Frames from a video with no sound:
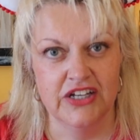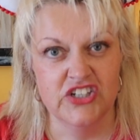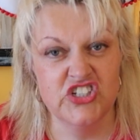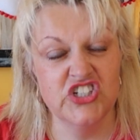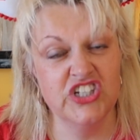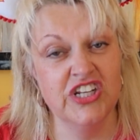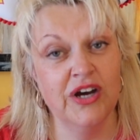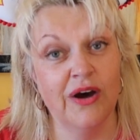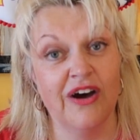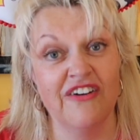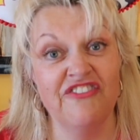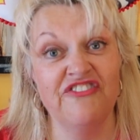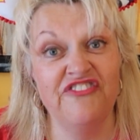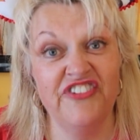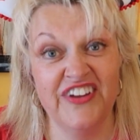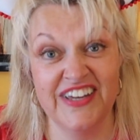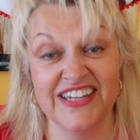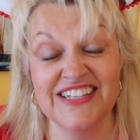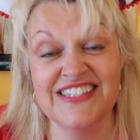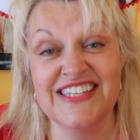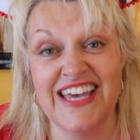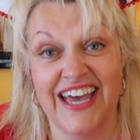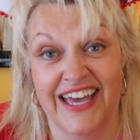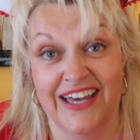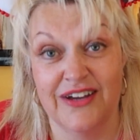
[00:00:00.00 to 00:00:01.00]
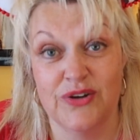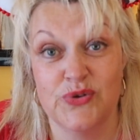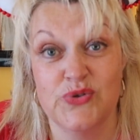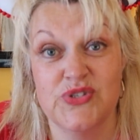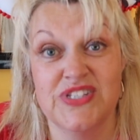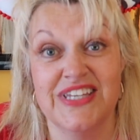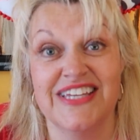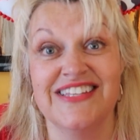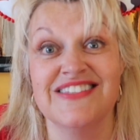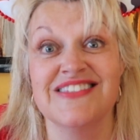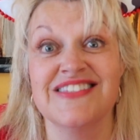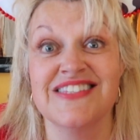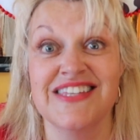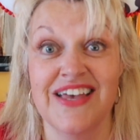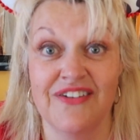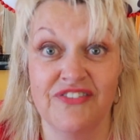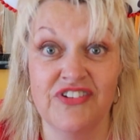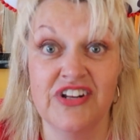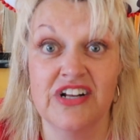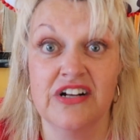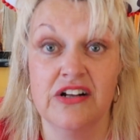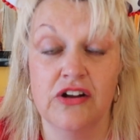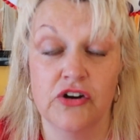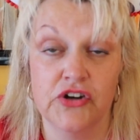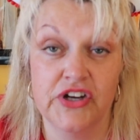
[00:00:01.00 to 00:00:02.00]
Do you know, I figured out it's
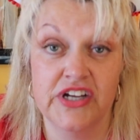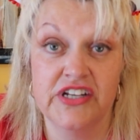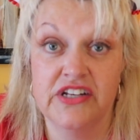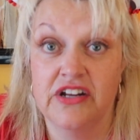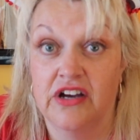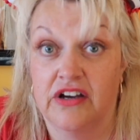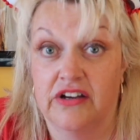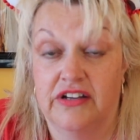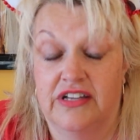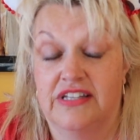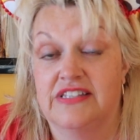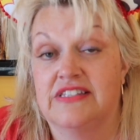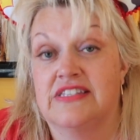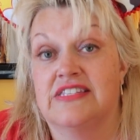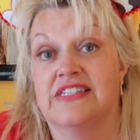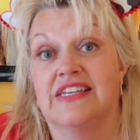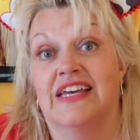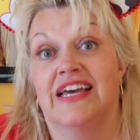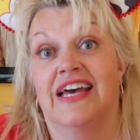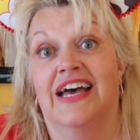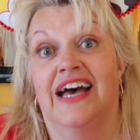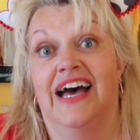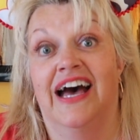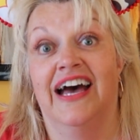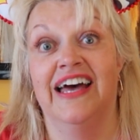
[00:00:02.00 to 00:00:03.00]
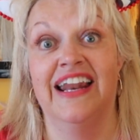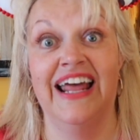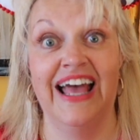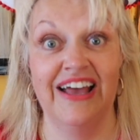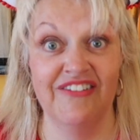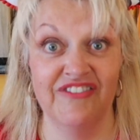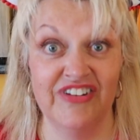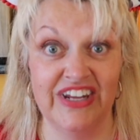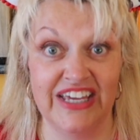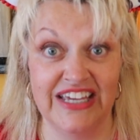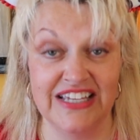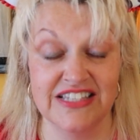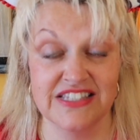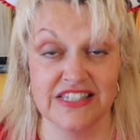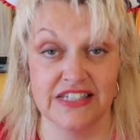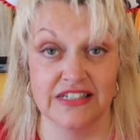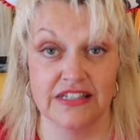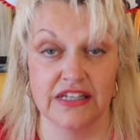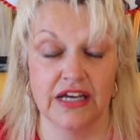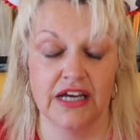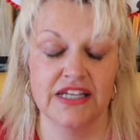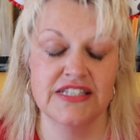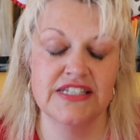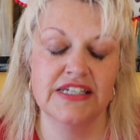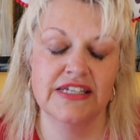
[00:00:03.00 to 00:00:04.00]
7 o'clock at night and I haven't
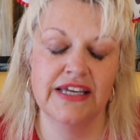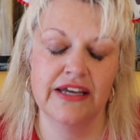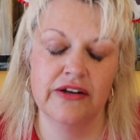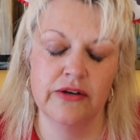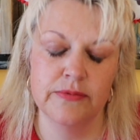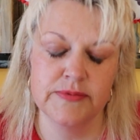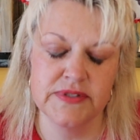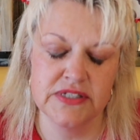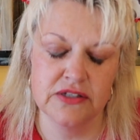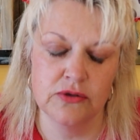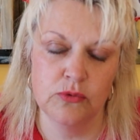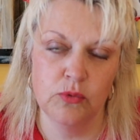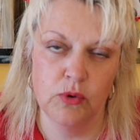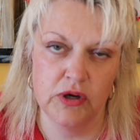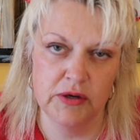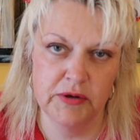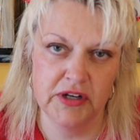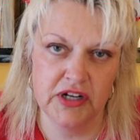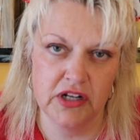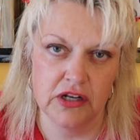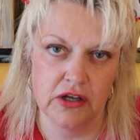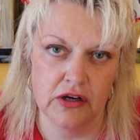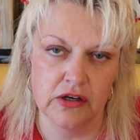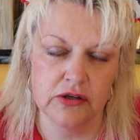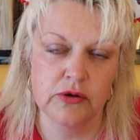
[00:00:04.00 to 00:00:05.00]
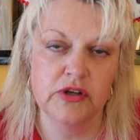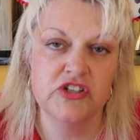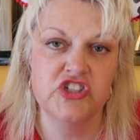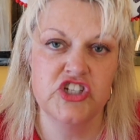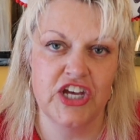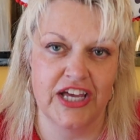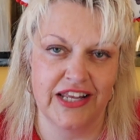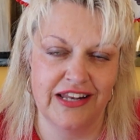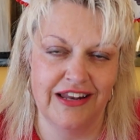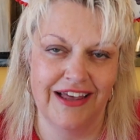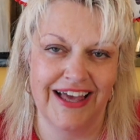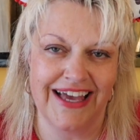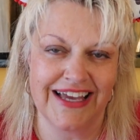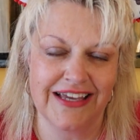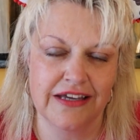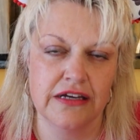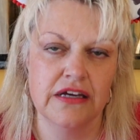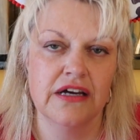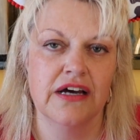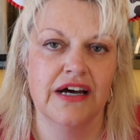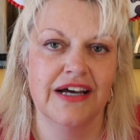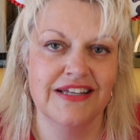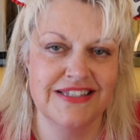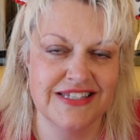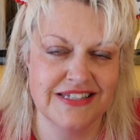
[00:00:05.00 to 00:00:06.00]
eaten. I didn't get up till 1 o'clock, jet lag,
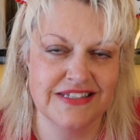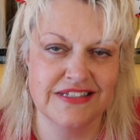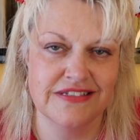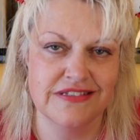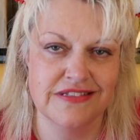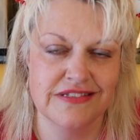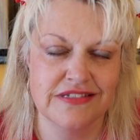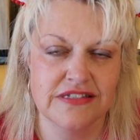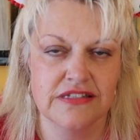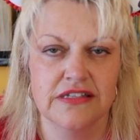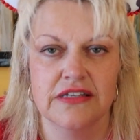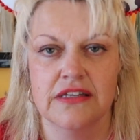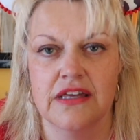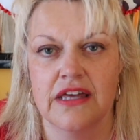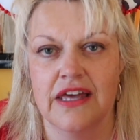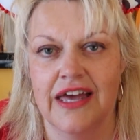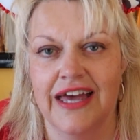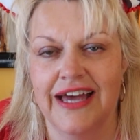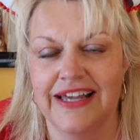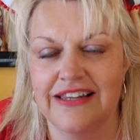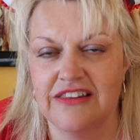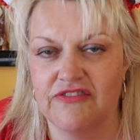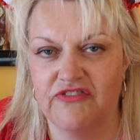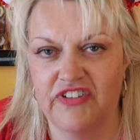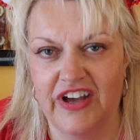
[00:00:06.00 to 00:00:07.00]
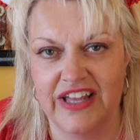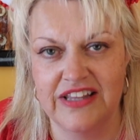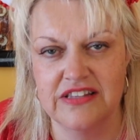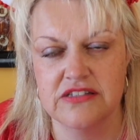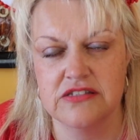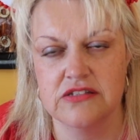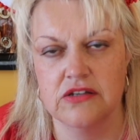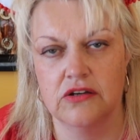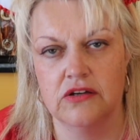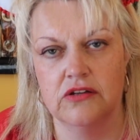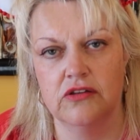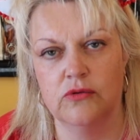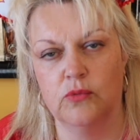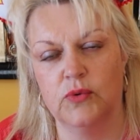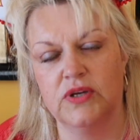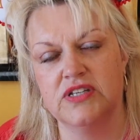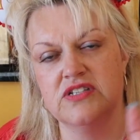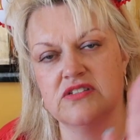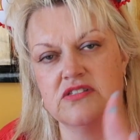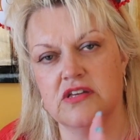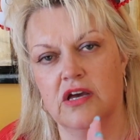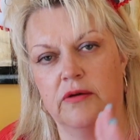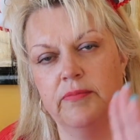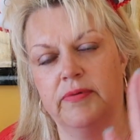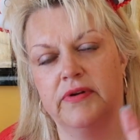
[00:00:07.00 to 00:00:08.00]
I didn't. Had fans on,
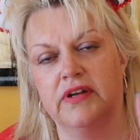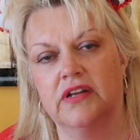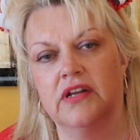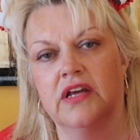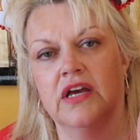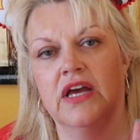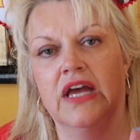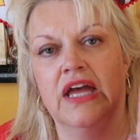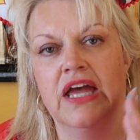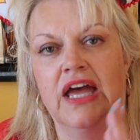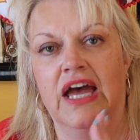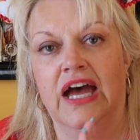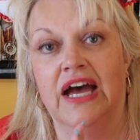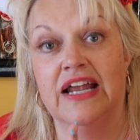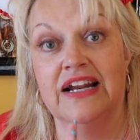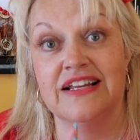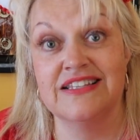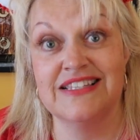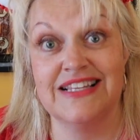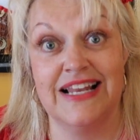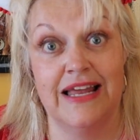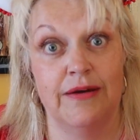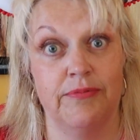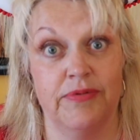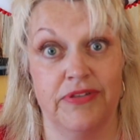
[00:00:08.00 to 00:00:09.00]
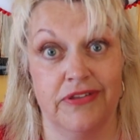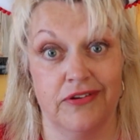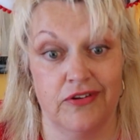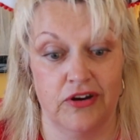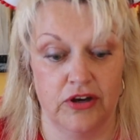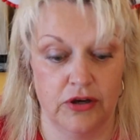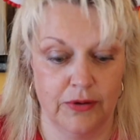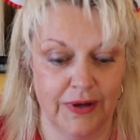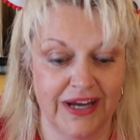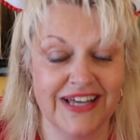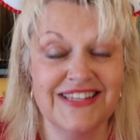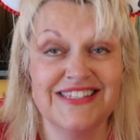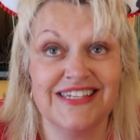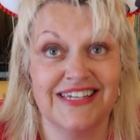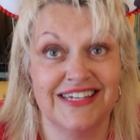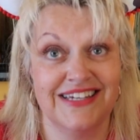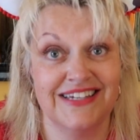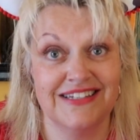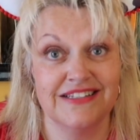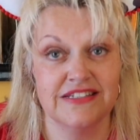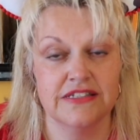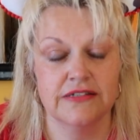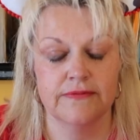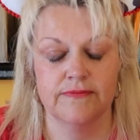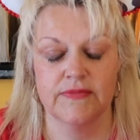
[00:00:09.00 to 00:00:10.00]
windows open, and I slept through. I
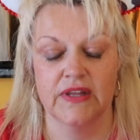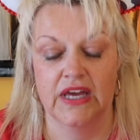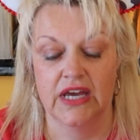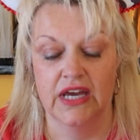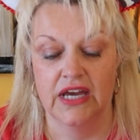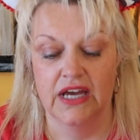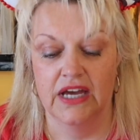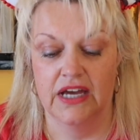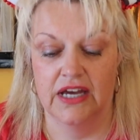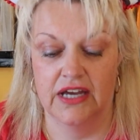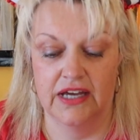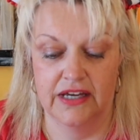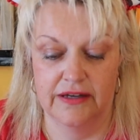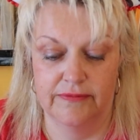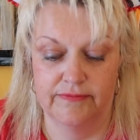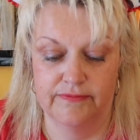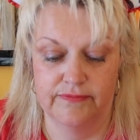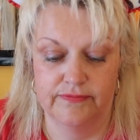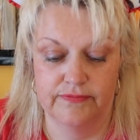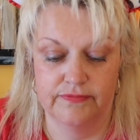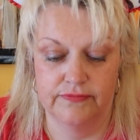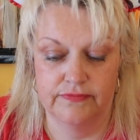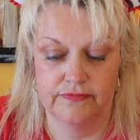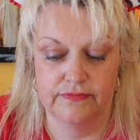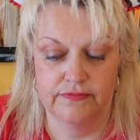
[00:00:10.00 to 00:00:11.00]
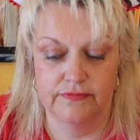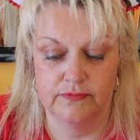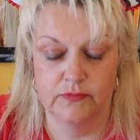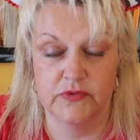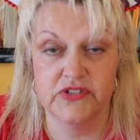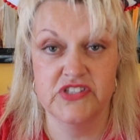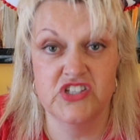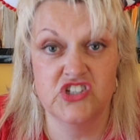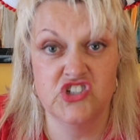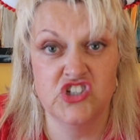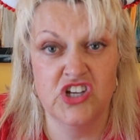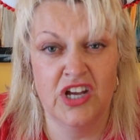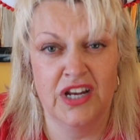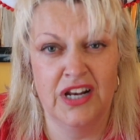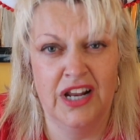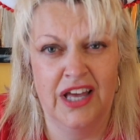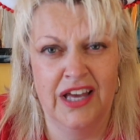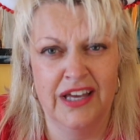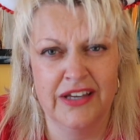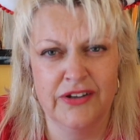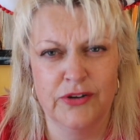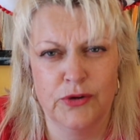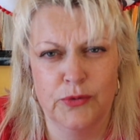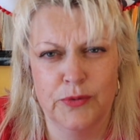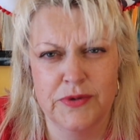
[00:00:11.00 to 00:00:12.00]
did. Was it jet
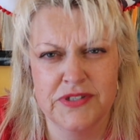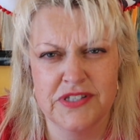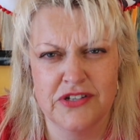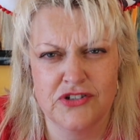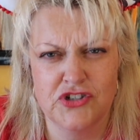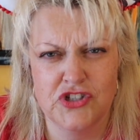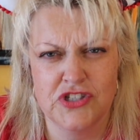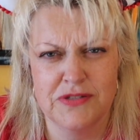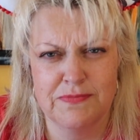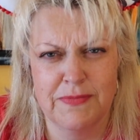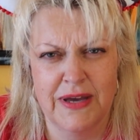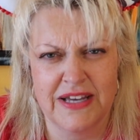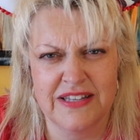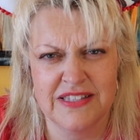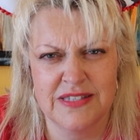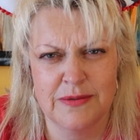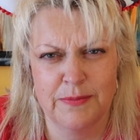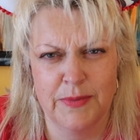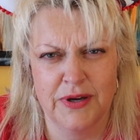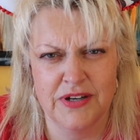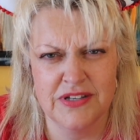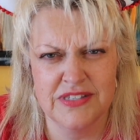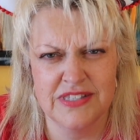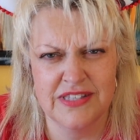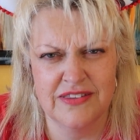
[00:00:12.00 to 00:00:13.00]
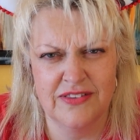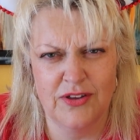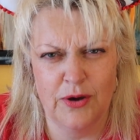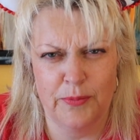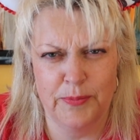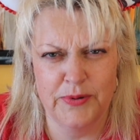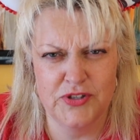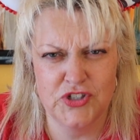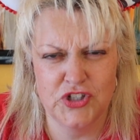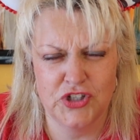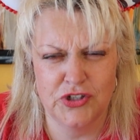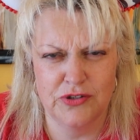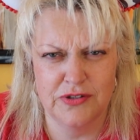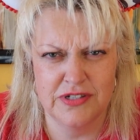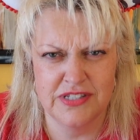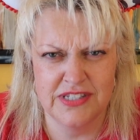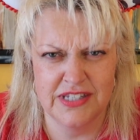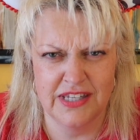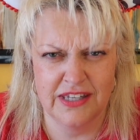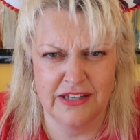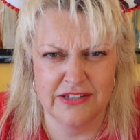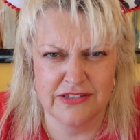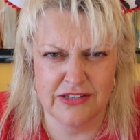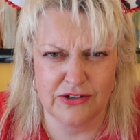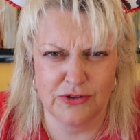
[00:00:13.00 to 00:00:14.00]
lag, or was I just maximising the
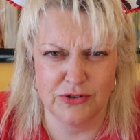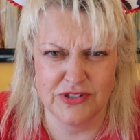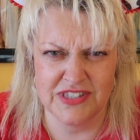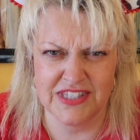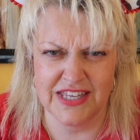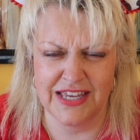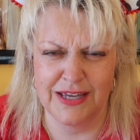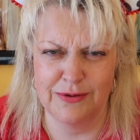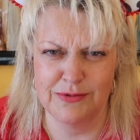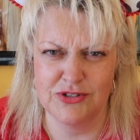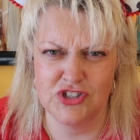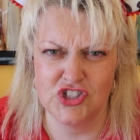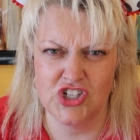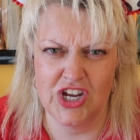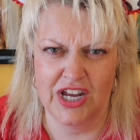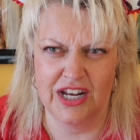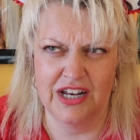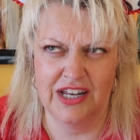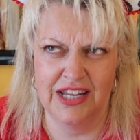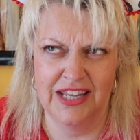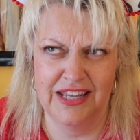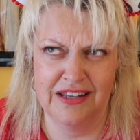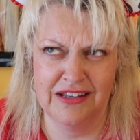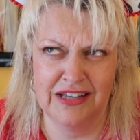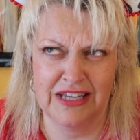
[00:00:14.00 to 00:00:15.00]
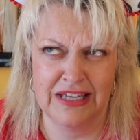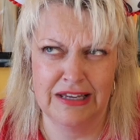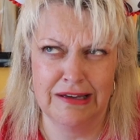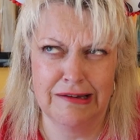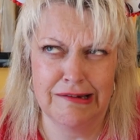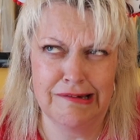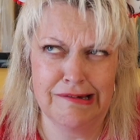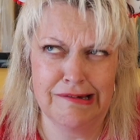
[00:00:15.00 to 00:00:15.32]
opportunity? Because I could say it was jet lag.